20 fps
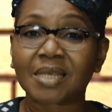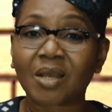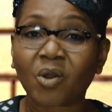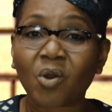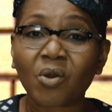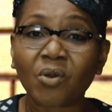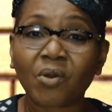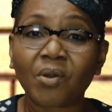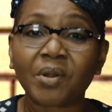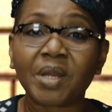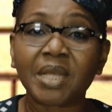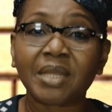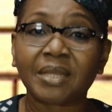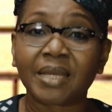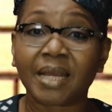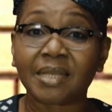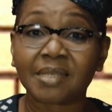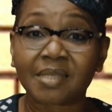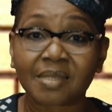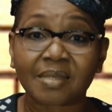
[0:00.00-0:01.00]
2
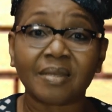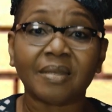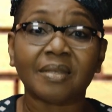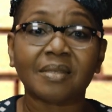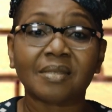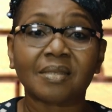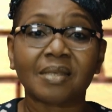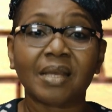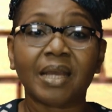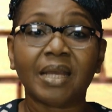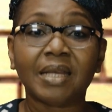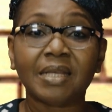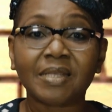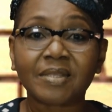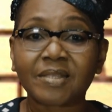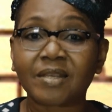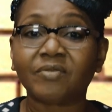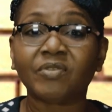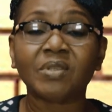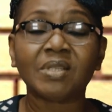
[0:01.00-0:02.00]
Corinthians 6,
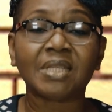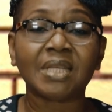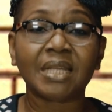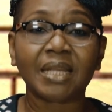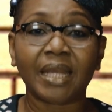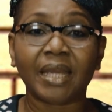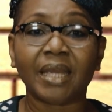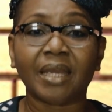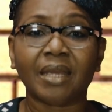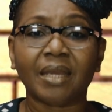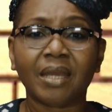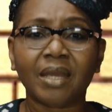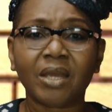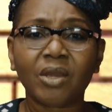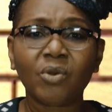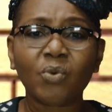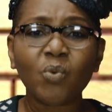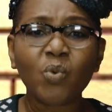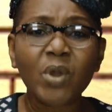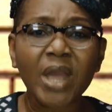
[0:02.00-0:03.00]
17a,
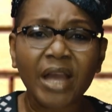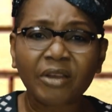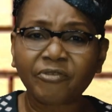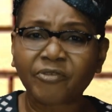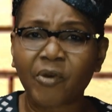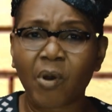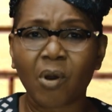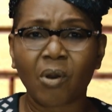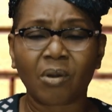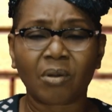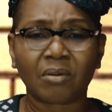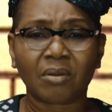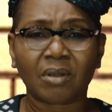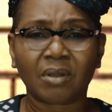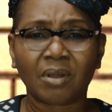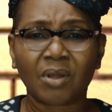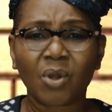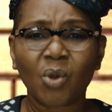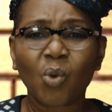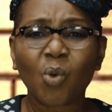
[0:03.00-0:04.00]
Wherefore,
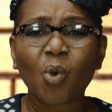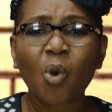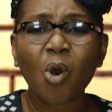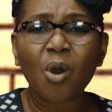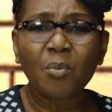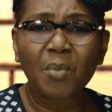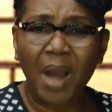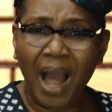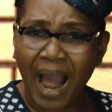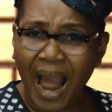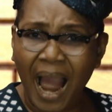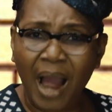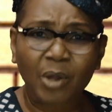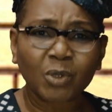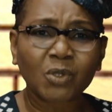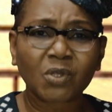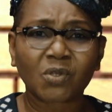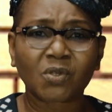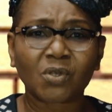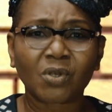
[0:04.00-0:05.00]
come
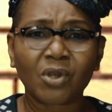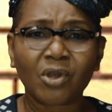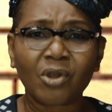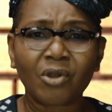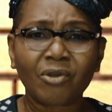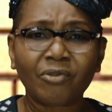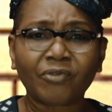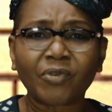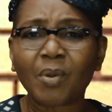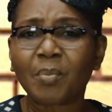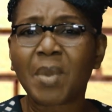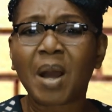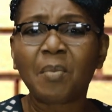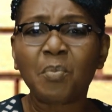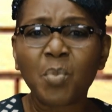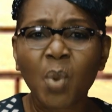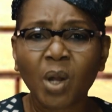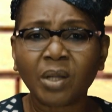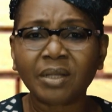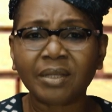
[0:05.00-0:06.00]
out from
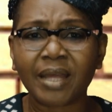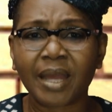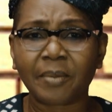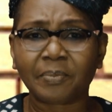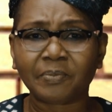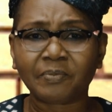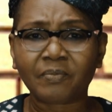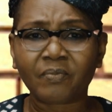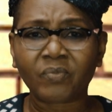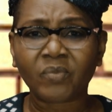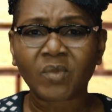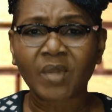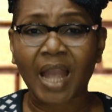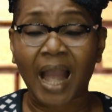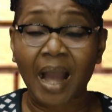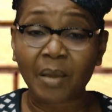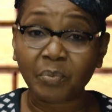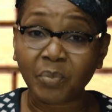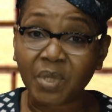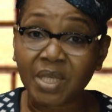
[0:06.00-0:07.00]
among them
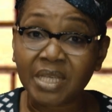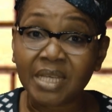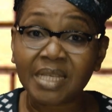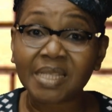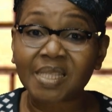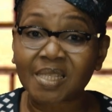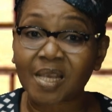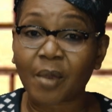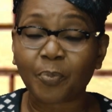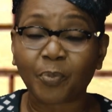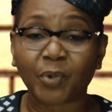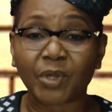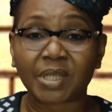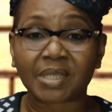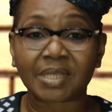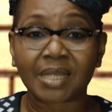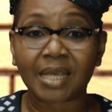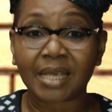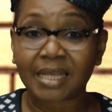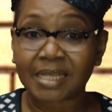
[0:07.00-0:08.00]
and be ye
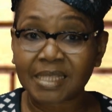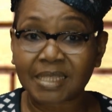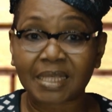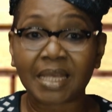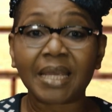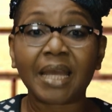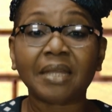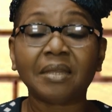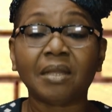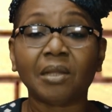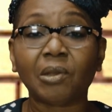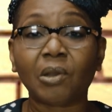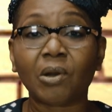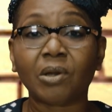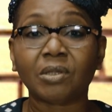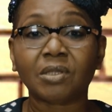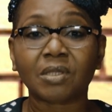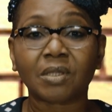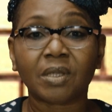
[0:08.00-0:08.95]
separate, saith the Lord.